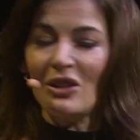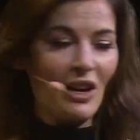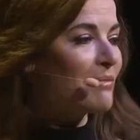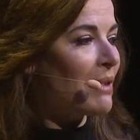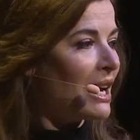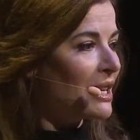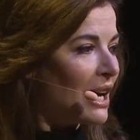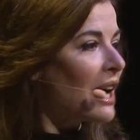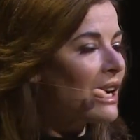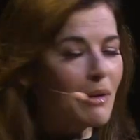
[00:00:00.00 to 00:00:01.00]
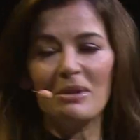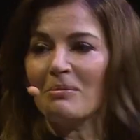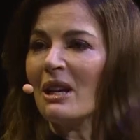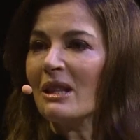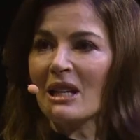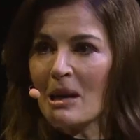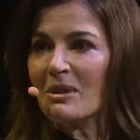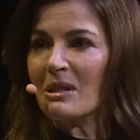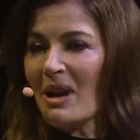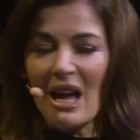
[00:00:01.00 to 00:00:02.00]
you know, the
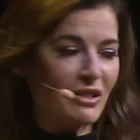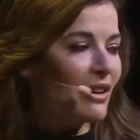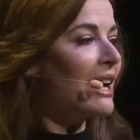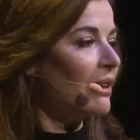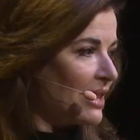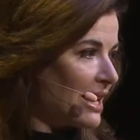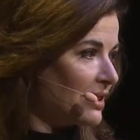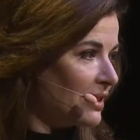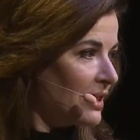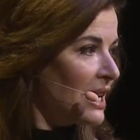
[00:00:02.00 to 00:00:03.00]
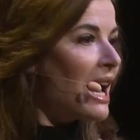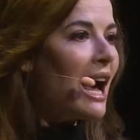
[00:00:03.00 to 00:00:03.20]
cupboards of my house are a health hazard.